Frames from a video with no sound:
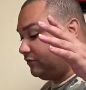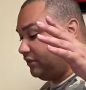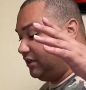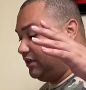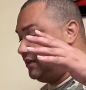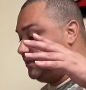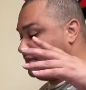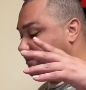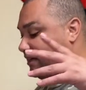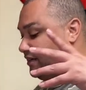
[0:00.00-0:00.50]

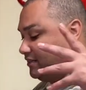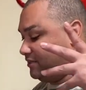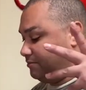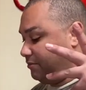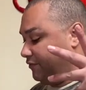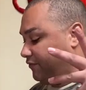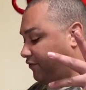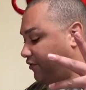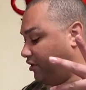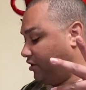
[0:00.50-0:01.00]
because I just
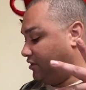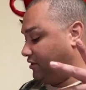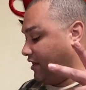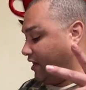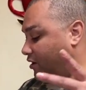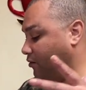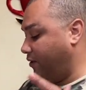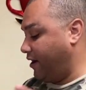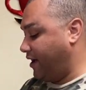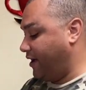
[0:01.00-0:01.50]
prefer it
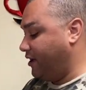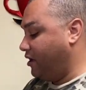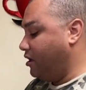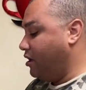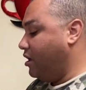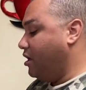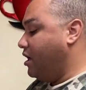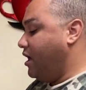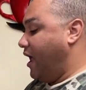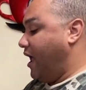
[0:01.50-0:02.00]
that way.
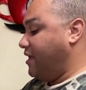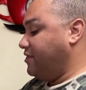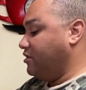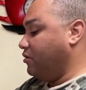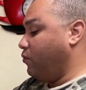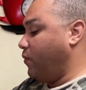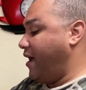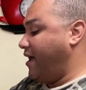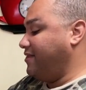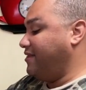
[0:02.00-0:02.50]
And
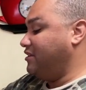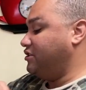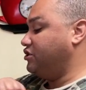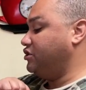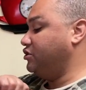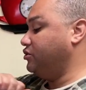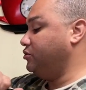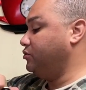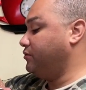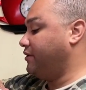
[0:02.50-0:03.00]
the way that
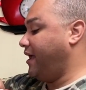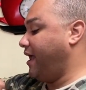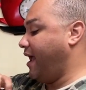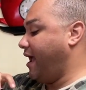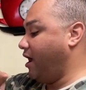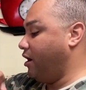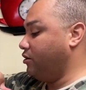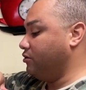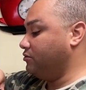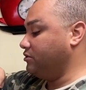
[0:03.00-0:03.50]
you
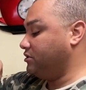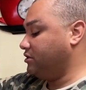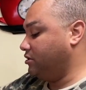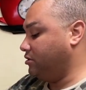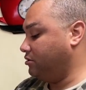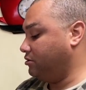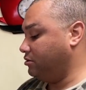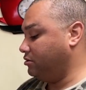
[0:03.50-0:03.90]
count